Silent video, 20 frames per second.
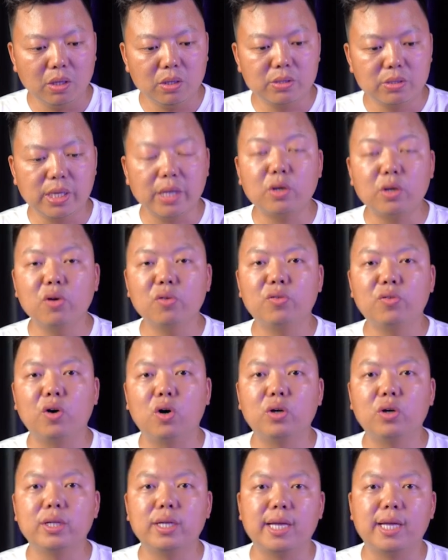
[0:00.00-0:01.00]
thank you for
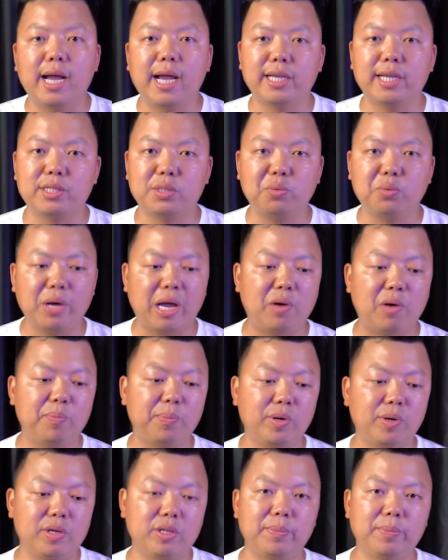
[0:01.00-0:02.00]
all the guys who have
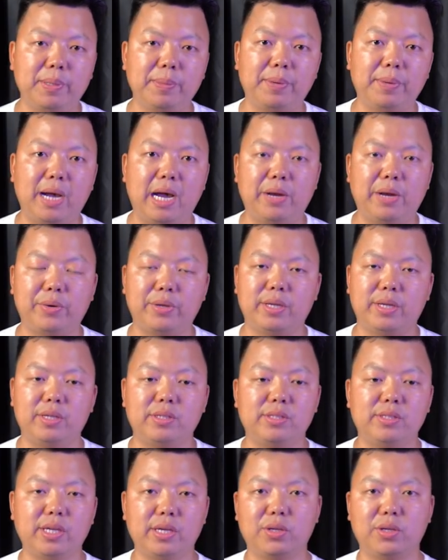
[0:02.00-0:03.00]
bought the Meepo
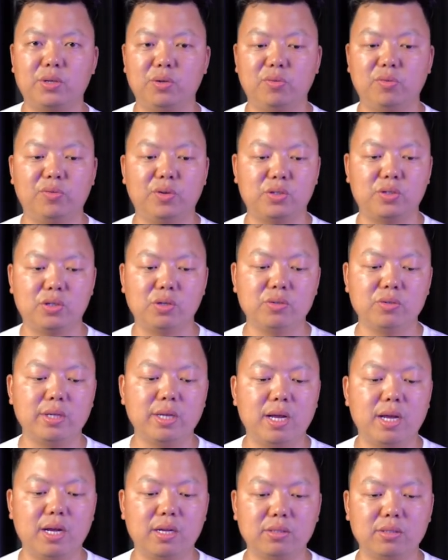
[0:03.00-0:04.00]
Hurricane. Thank you for
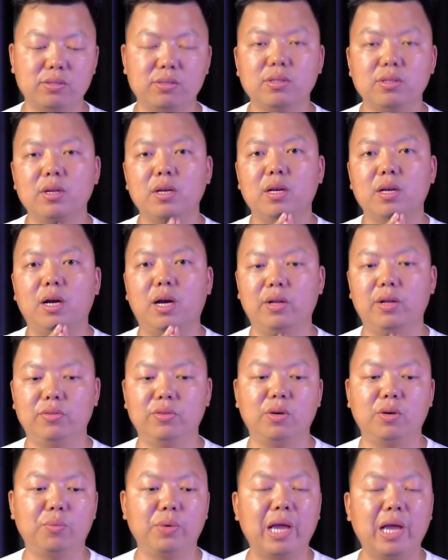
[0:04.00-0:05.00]
choosing us.
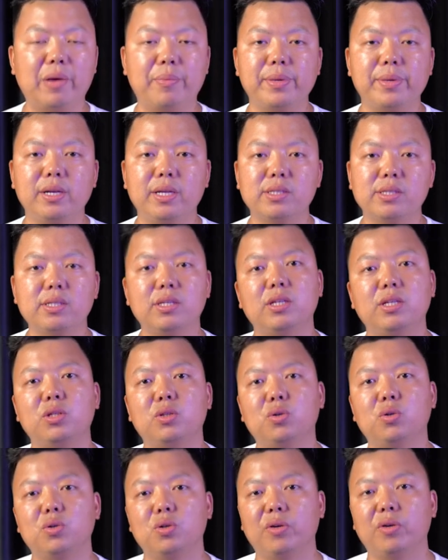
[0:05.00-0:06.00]
And we have been listening
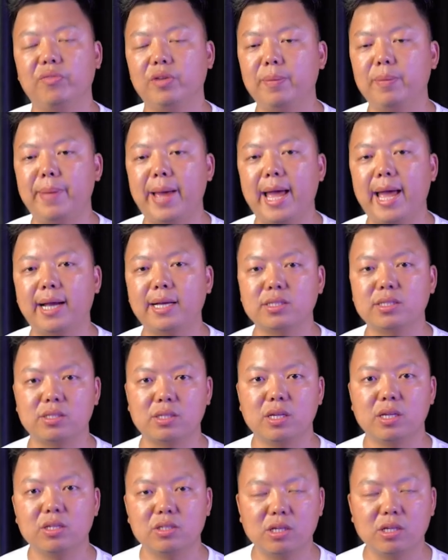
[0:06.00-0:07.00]
to your
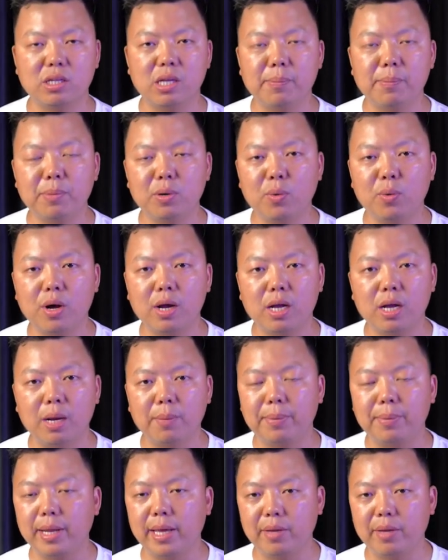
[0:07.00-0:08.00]
feedbacks. The number one
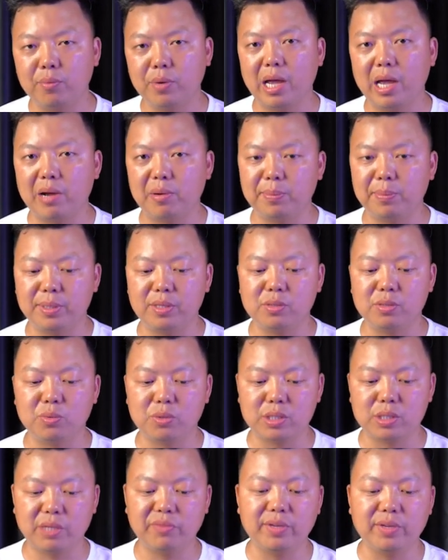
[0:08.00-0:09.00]
complaint we have been
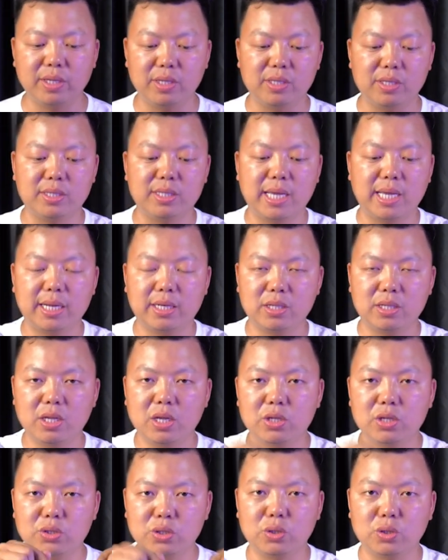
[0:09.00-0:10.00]
receiving is that
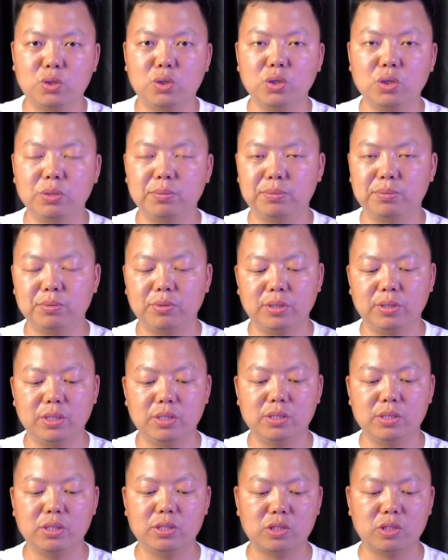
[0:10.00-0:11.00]
the tube
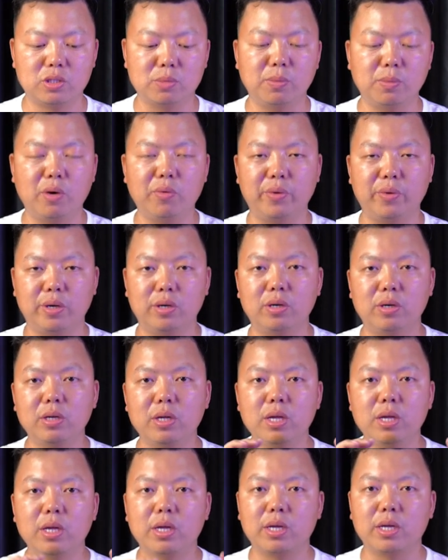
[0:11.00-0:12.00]
in this small
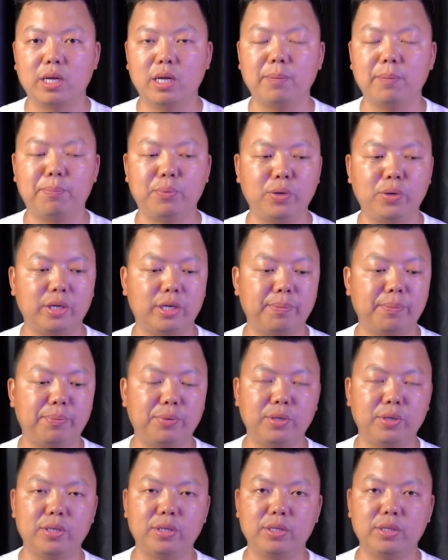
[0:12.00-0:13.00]
wheel get break
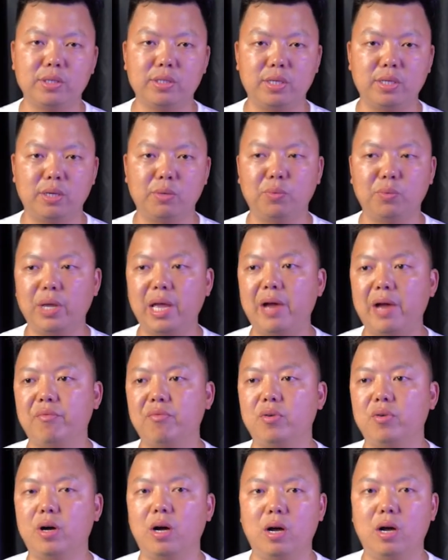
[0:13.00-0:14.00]
pretty easy. We
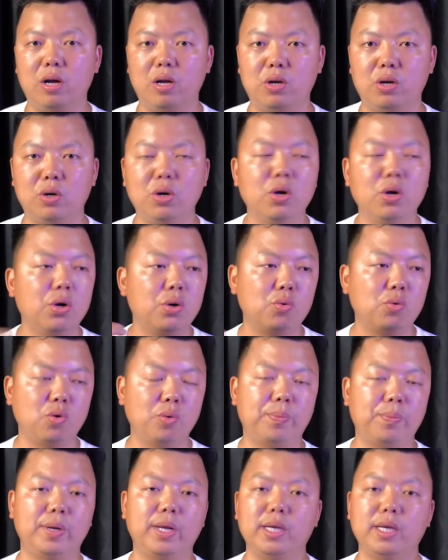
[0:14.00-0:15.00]
have
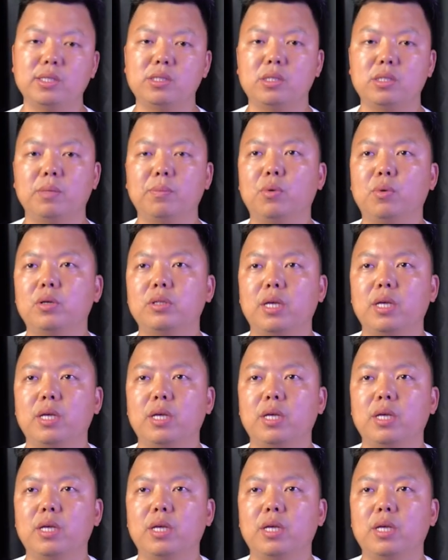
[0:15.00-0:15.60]
replaced more